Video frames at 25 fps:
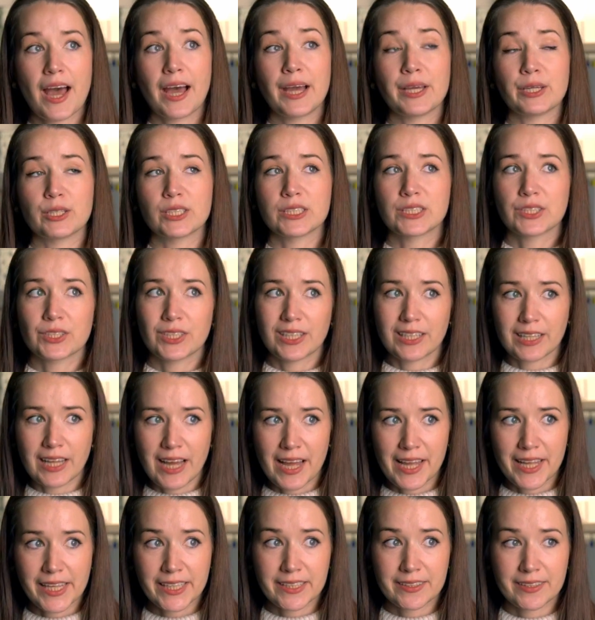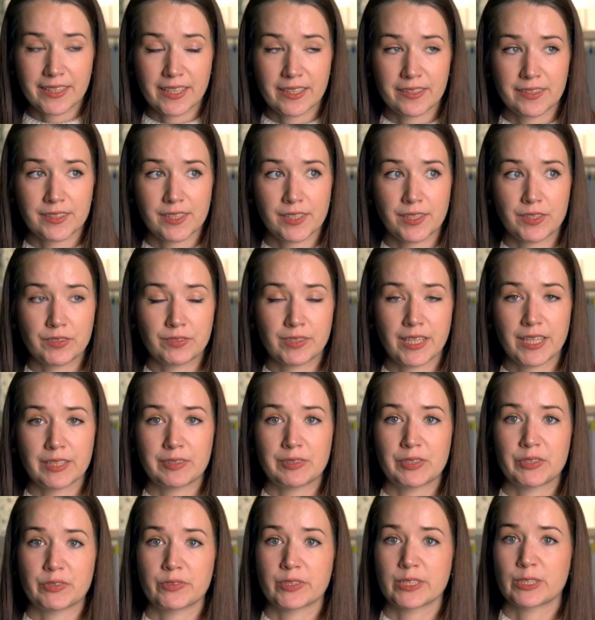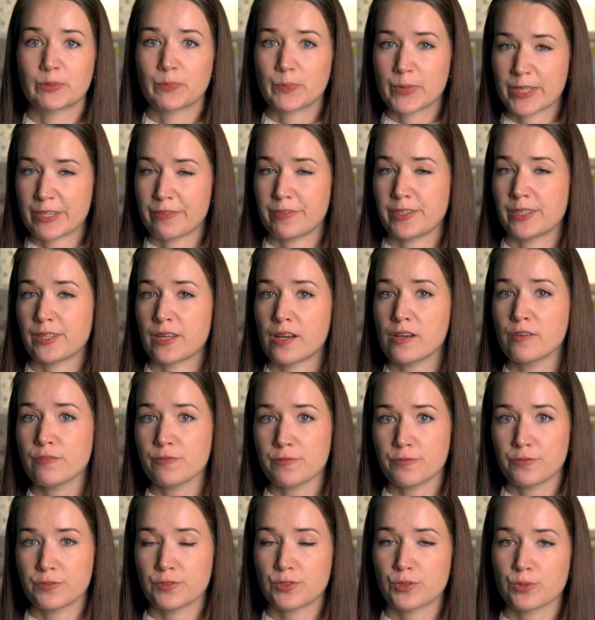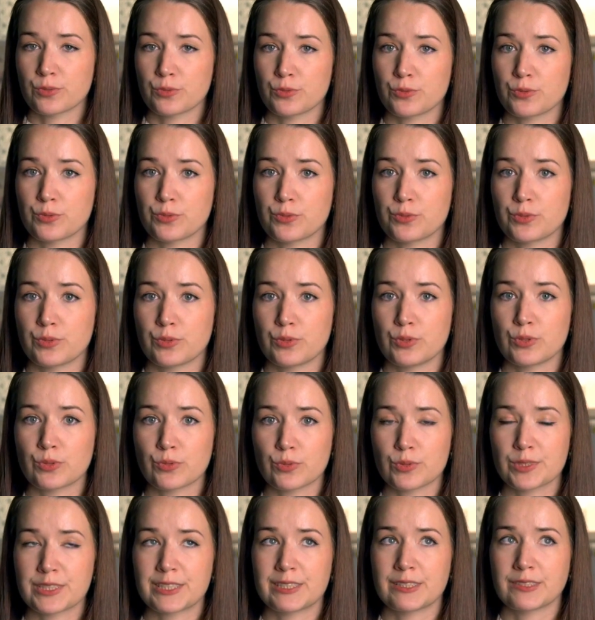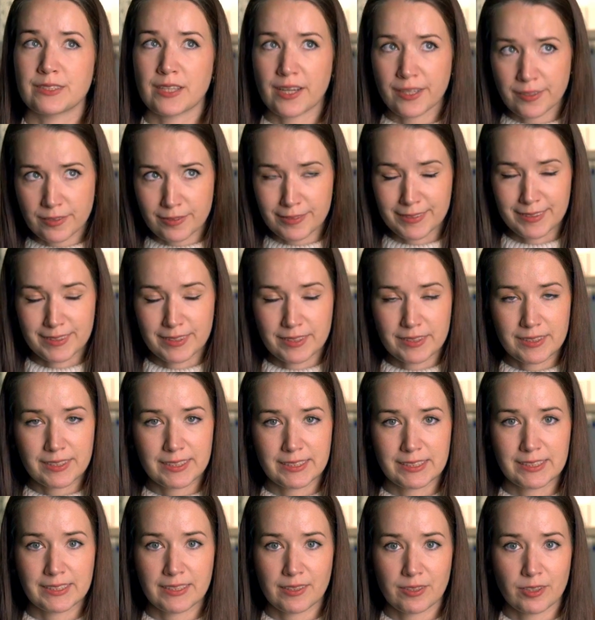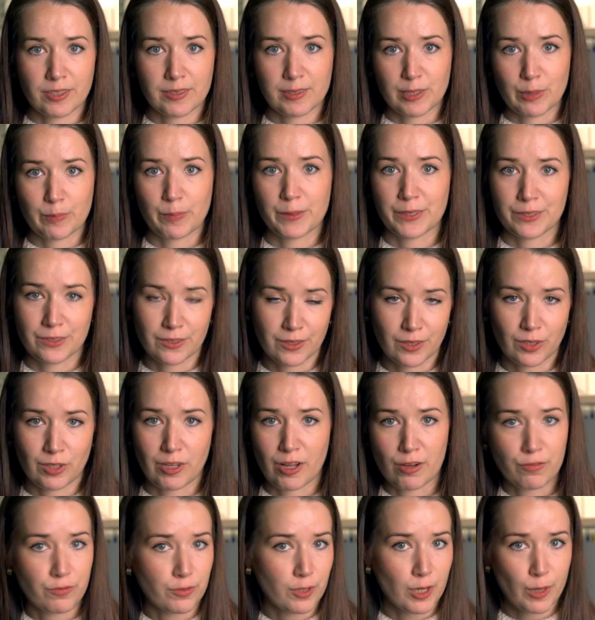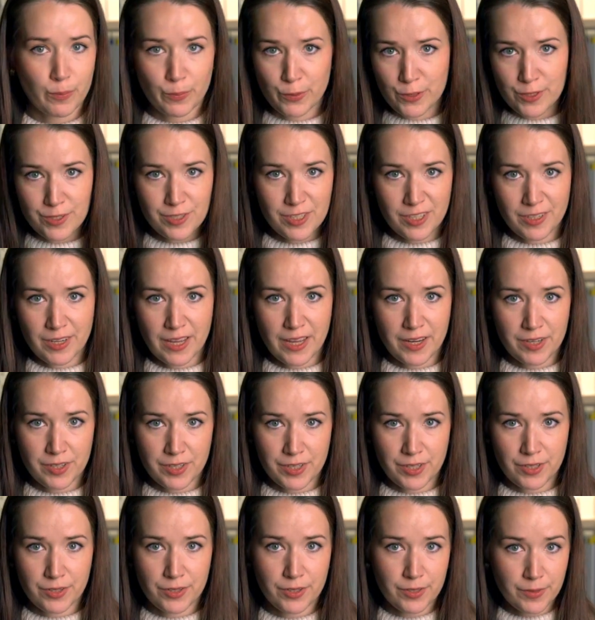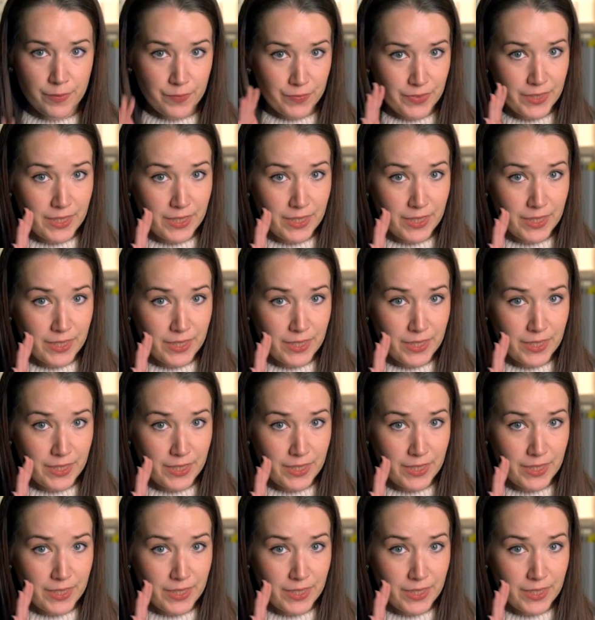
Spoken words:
I also like that the writer was brave enough to use not the stereotypical love couple scenario.